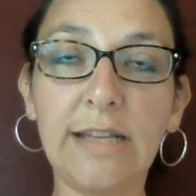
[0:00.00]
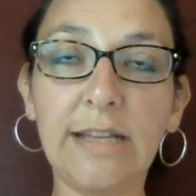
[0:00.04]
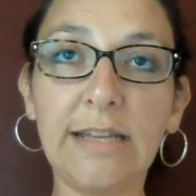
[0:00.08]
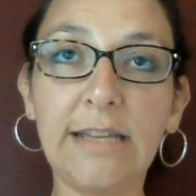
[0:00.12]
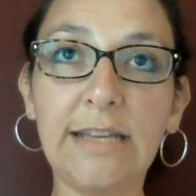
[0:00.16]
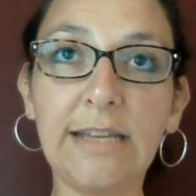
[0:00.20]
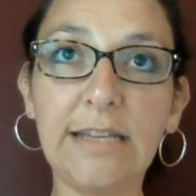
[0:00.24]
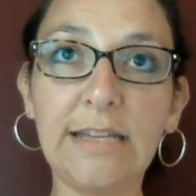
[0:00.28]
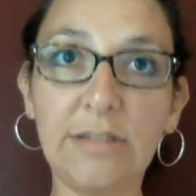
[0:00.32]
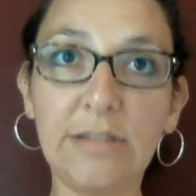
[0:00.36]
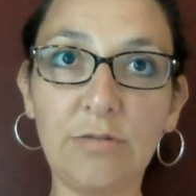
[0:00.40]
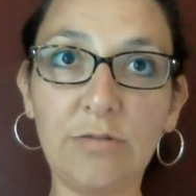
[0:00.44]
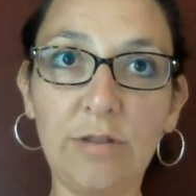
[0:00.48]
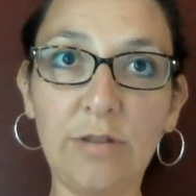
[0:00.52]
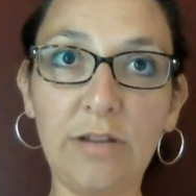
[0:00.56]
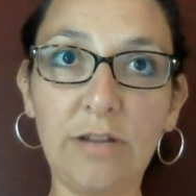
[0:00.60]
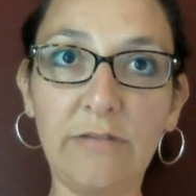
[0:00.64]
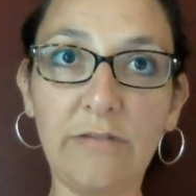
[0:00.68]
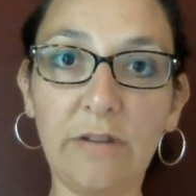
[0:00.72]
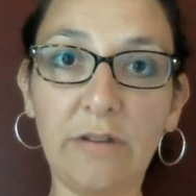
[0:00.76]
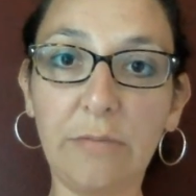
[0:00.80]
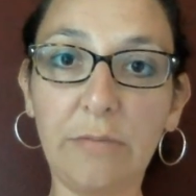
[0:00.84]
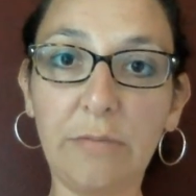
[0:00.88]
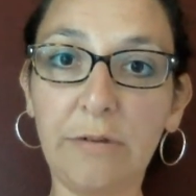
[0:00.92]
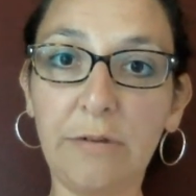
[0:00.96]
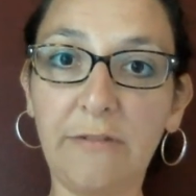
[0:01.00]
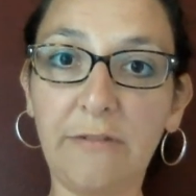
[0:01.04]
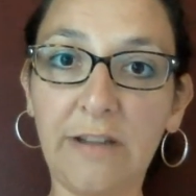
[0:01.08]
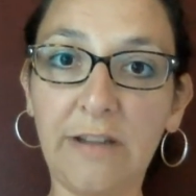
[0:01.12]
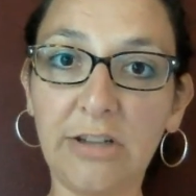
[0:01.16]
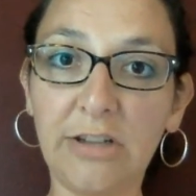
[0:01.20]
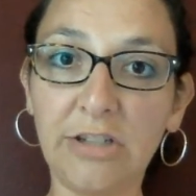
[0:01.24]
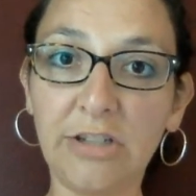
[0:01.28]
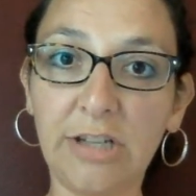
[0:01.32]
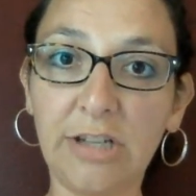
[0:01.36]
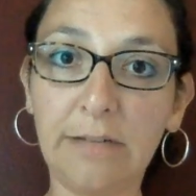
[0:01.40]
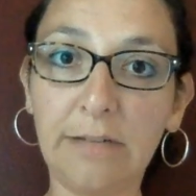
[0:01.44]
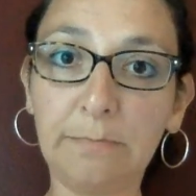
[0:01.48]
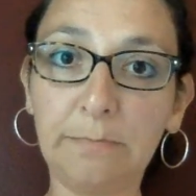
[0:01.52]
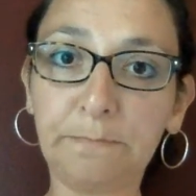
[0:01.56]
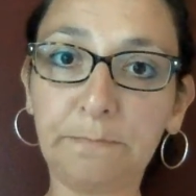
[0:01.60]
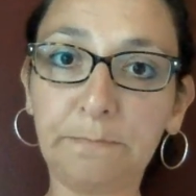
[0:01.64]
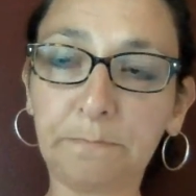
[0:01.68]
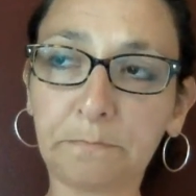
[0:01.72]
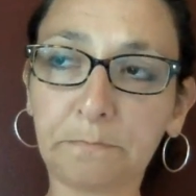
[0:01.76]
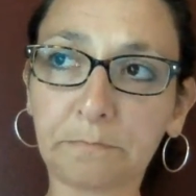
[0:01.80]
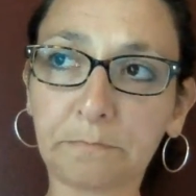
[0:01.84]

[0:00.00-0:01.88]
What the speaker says: the history of our profession,